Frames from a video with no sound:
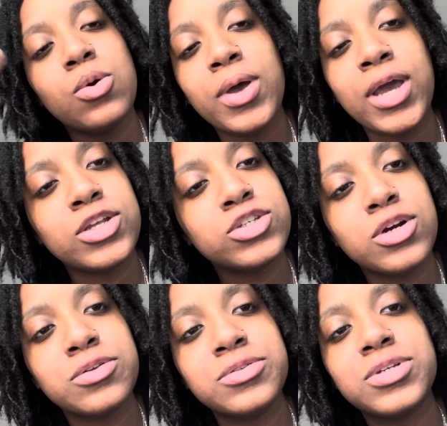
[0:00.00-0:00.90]
ahead and
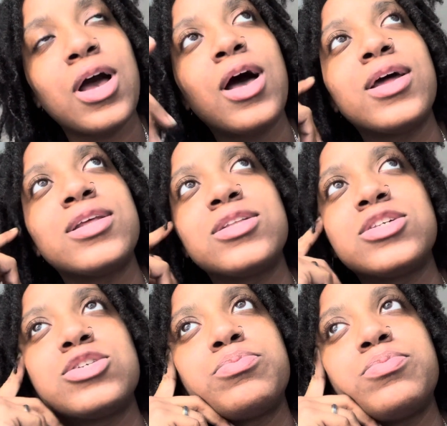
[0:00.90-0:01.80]
turn to God and
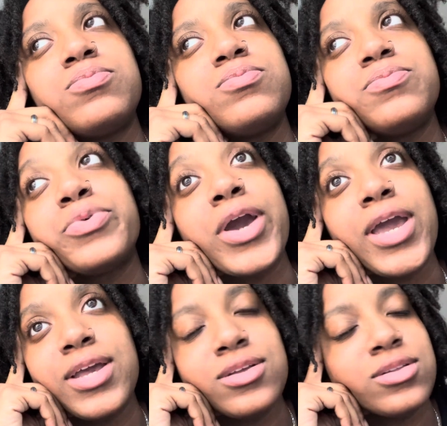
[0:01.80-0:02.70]
just
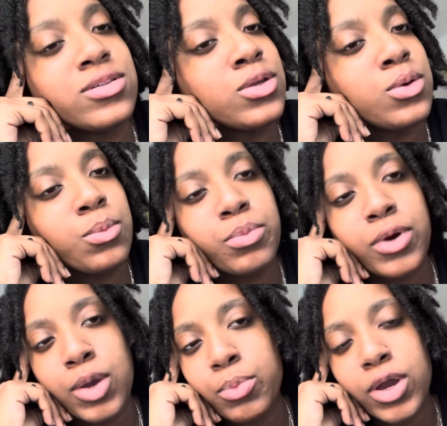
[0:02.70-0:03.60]
pray,
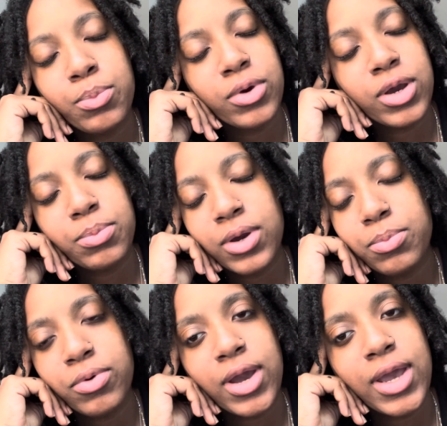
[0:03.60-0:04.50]
pray, pray, pray, pray,
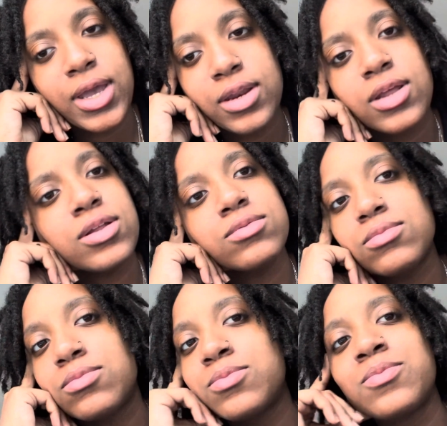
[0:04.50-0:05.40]
pray. And uh,
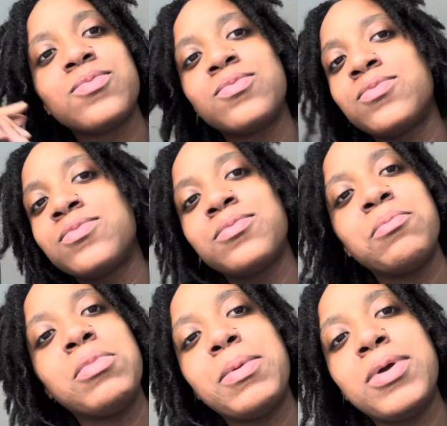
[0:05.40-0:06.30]

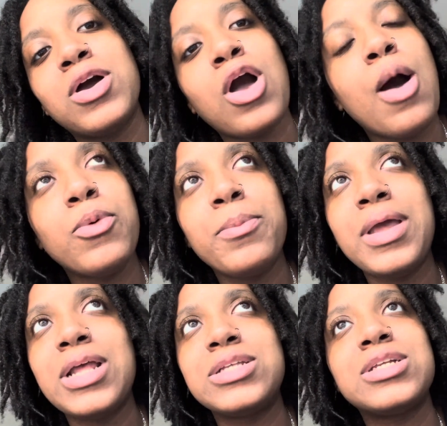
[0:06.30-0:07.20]
maybe a couple
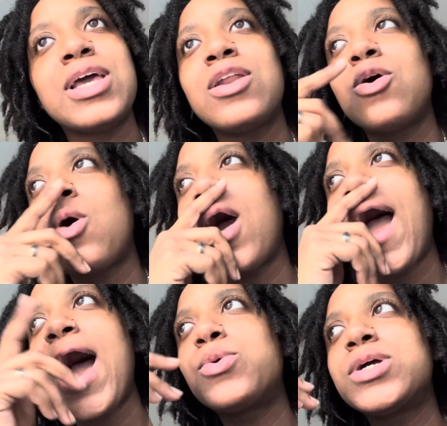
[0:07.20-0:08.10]
minutes later or an hour